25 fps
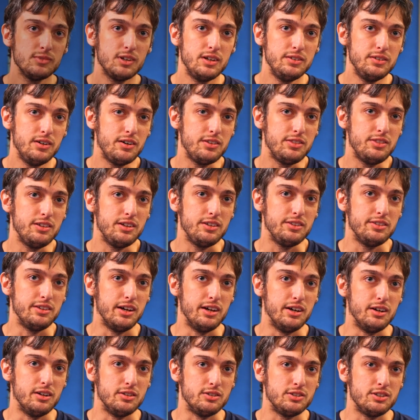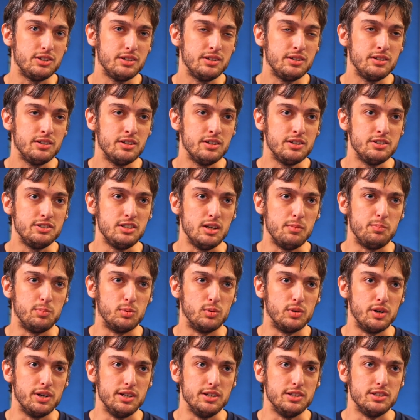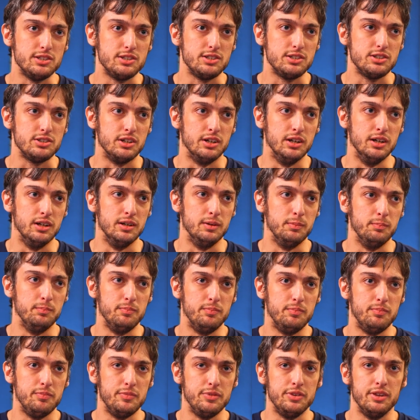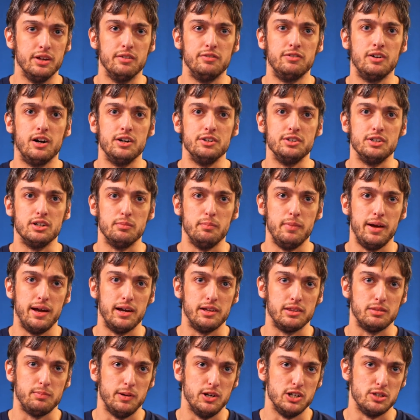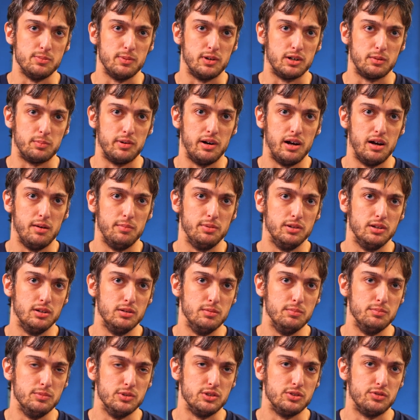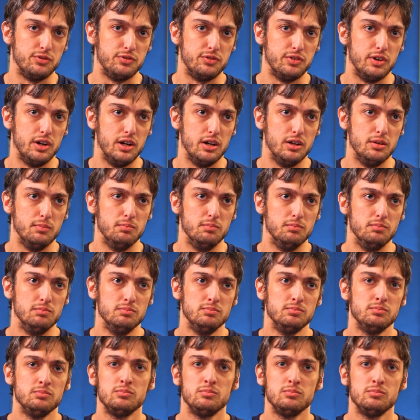Another thing that separates the frontier math benchmark problems from